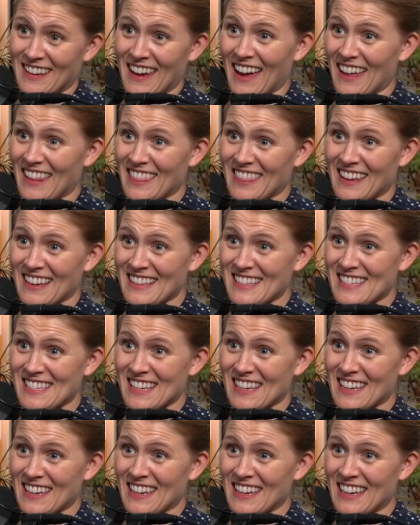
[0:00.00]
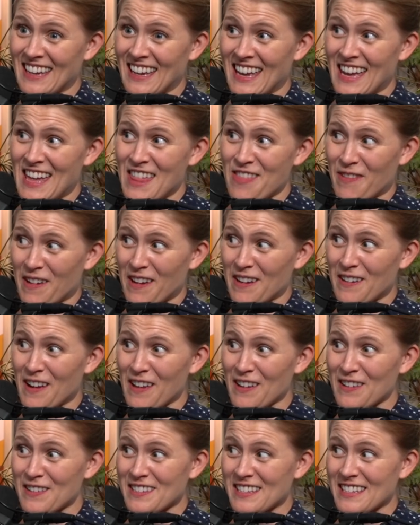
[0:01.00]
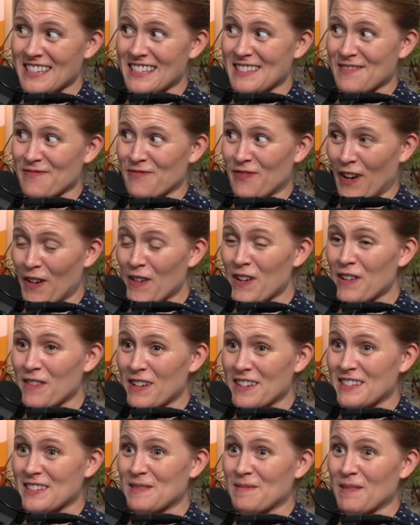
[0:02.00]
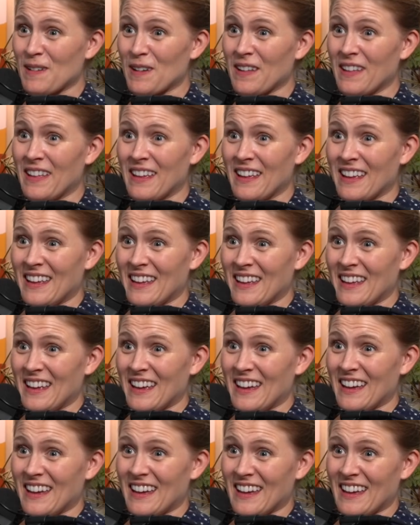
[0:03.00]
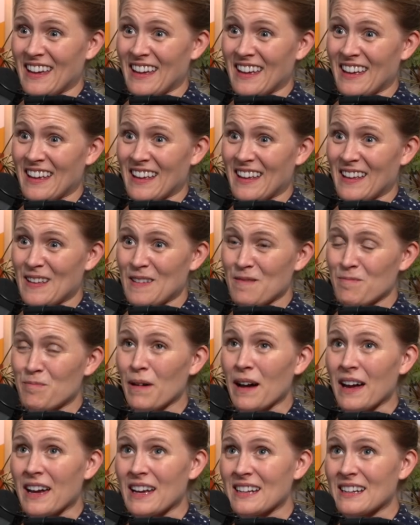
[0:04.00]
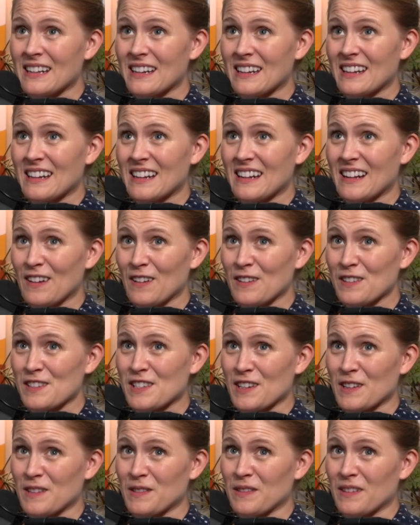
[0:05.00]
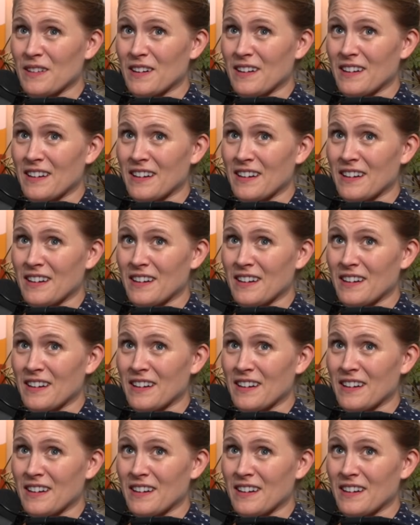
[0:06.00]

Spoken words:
Yeah, that's $300 is very reasonable. But also,